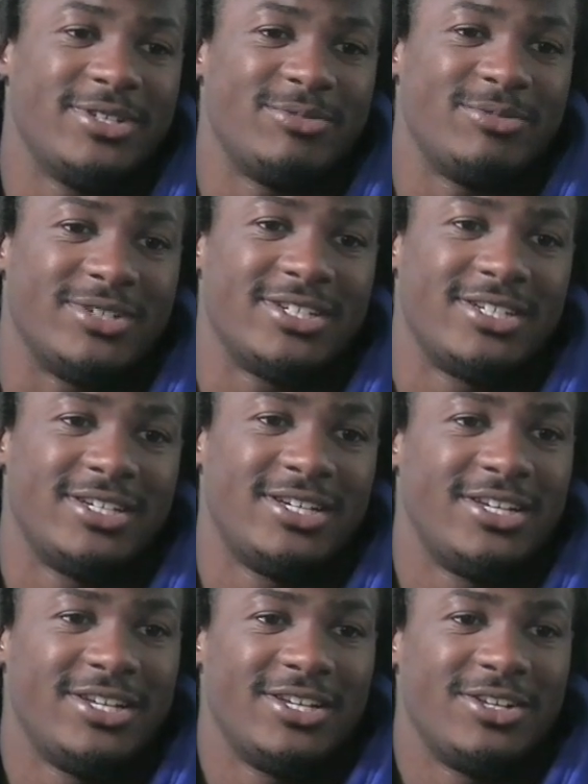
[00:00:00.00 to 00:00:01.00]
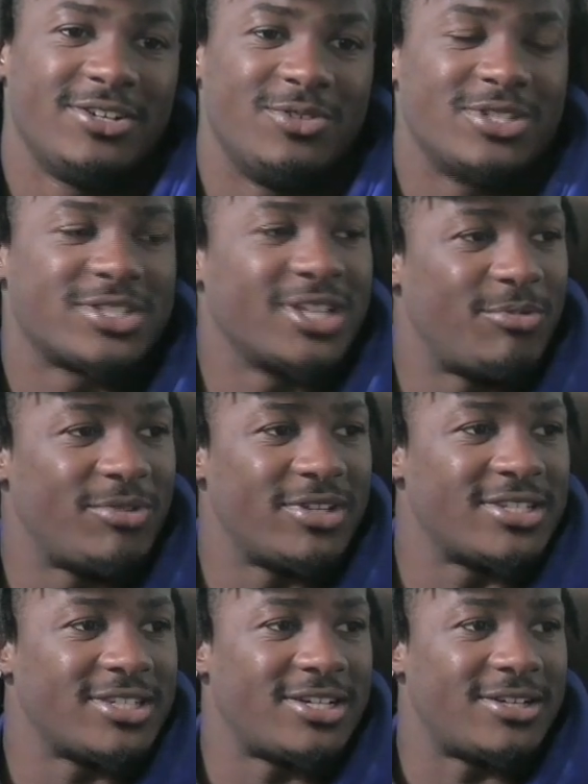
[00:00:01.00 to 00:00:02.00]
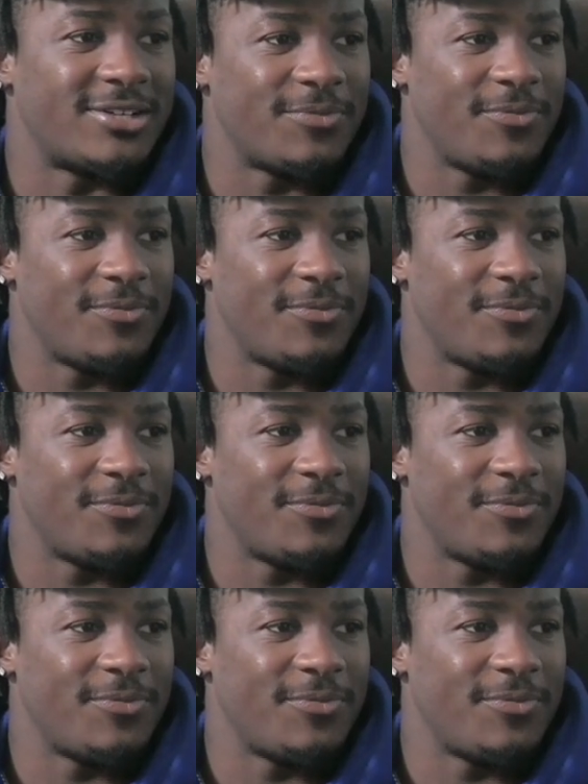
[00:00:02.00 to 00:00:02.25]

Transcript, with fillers: but one step at a time.